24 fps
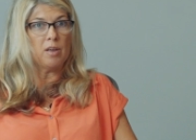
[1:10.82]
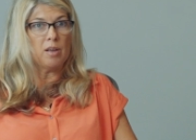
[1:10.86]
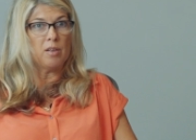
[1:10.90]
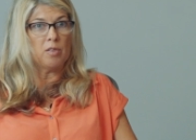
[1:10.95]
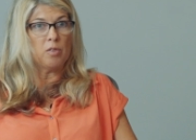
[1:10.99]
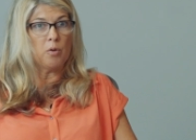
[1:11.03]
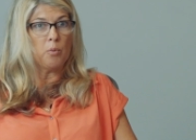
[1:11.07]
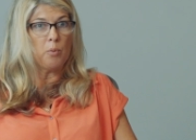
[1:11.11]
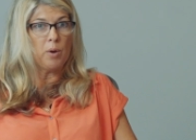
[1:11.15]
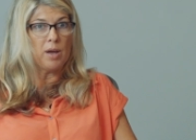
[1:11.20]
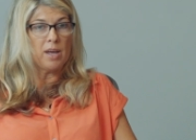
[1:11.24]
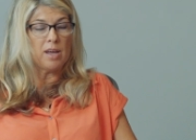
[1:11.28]
in
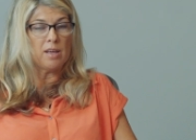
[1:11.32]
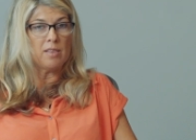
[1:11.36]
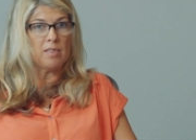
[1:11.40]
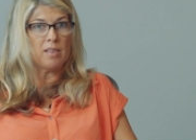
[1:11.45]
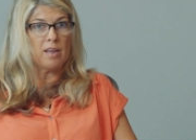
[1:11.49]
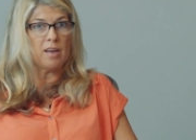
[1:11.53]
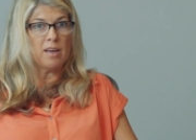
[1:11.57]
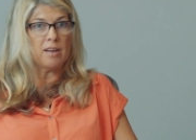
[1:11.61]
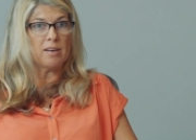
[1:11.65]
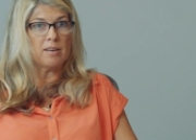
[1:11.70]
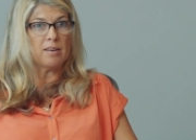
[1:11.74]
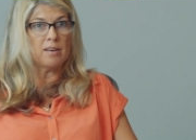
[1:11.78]
the way
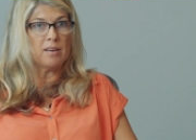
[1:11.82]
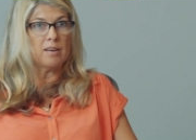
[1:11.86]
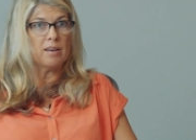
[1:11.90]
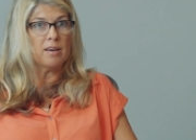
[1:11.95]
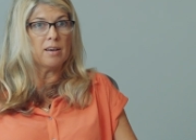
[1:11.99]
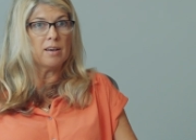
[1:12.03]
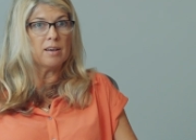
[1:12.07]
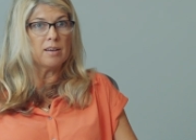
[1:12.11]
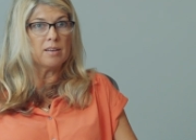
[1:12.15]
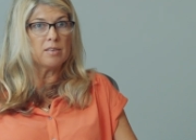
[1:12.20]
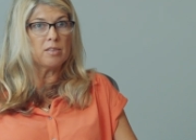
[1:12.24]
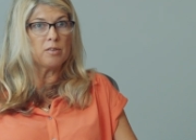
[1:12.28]
that
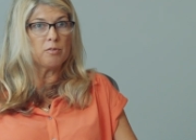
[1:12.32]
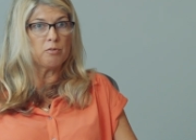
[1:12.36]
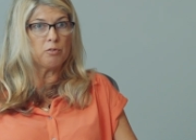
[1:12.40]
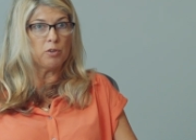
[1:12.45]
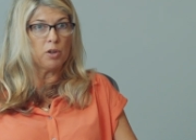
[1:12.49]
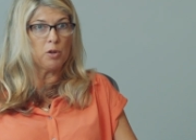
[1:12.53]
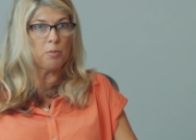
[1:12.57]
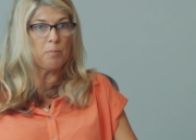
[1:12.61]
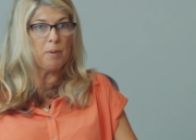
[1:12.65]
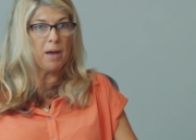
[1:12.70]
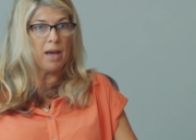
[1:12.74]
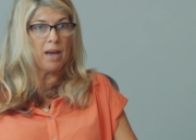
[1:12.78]
uh, the
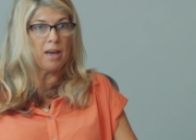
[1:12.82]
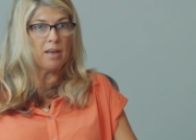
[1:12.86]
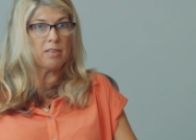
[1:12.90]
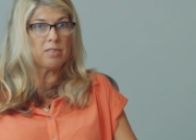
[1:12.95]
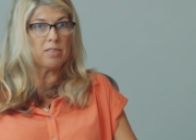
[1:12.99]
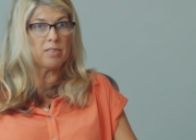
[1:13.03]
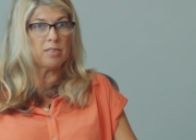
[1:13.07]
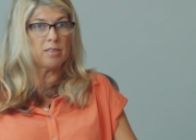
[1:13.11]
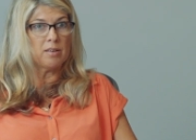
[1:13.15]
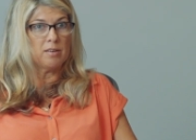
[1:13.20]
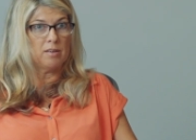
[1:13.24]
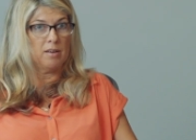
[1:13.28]
flow path
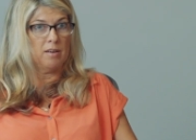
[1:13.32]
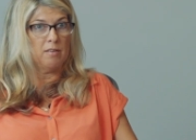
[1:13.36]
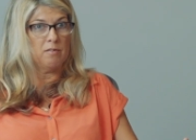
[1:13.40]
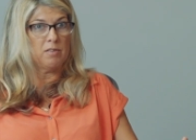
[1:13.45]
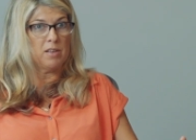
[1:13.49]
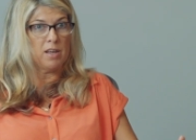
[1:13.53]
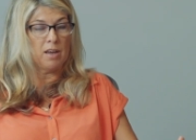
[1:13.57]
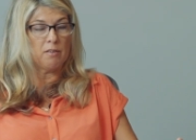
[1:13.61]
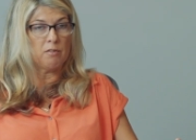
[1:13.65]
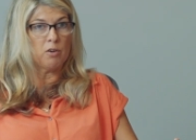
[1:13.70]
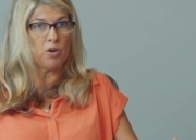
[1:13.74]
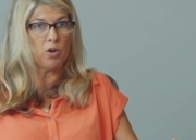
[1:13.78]
of
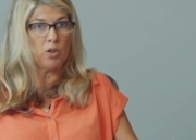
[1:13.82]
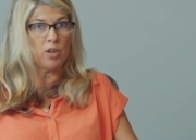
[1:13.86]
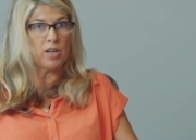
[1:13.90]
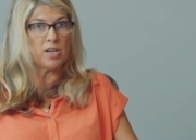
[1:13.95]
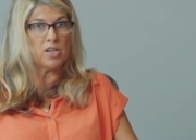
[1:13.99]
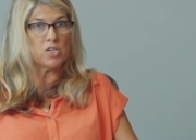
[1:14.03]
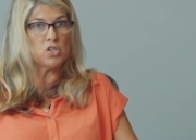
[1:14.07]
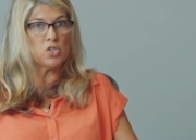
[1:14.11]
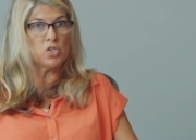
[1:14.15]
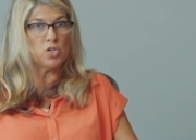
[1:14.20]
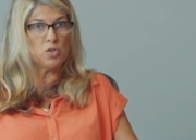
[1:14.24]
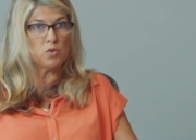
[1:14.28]
the
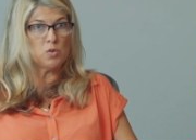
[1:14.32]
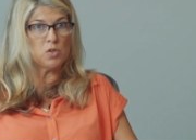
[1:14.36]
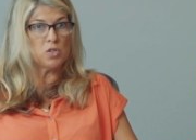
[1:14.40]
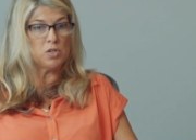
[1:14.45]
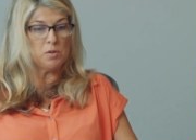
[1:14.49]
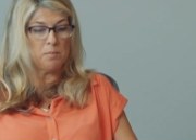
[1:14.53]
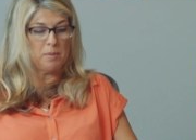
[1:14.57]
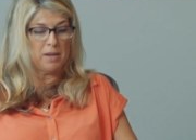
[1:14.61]
Everglades used to